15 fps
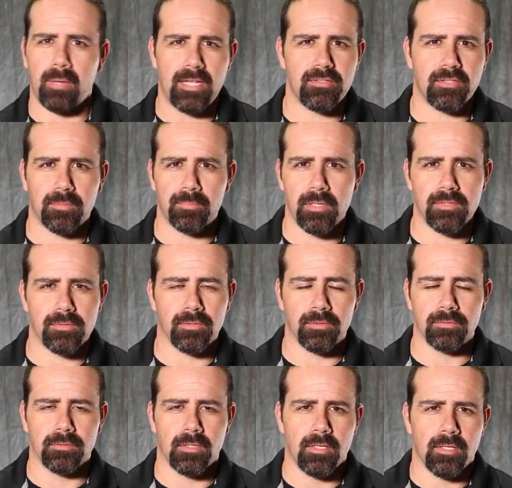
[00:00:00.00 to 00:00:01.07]
basic
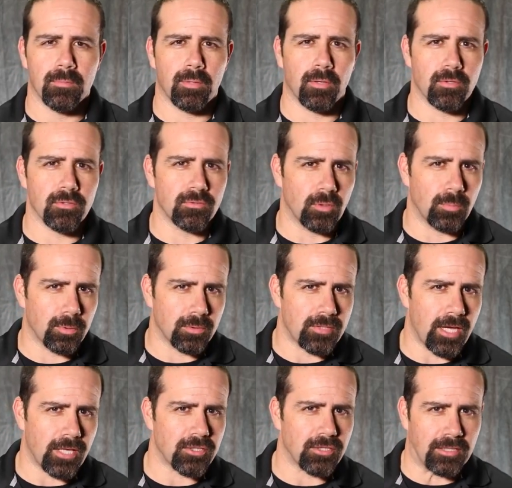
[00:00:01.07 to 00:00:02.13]
pistol, personal
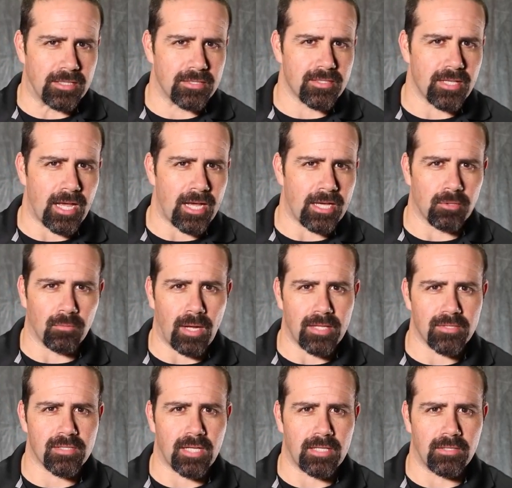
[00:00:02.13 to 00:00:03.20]
protection inside or
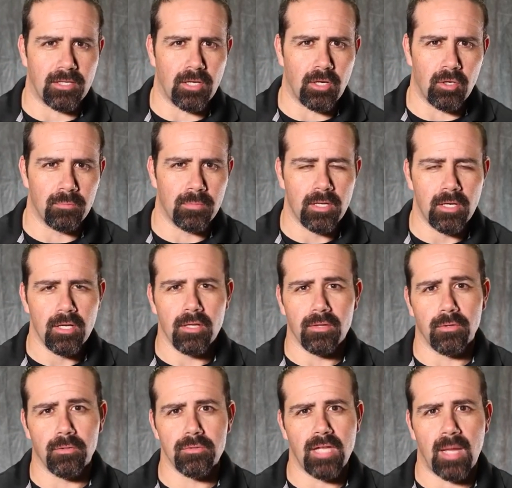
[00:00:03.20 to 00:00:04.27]
outside the home,
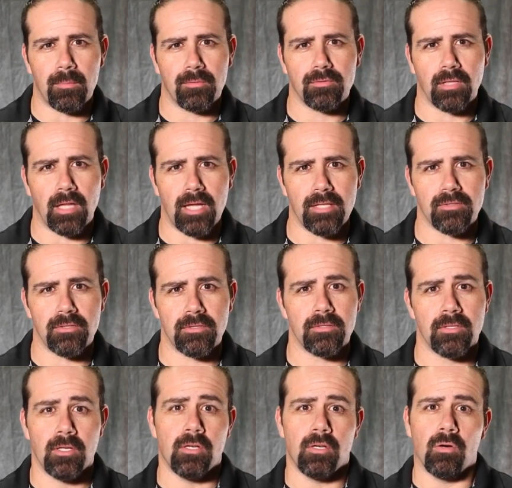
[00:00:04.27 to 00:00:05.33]
those type of classes,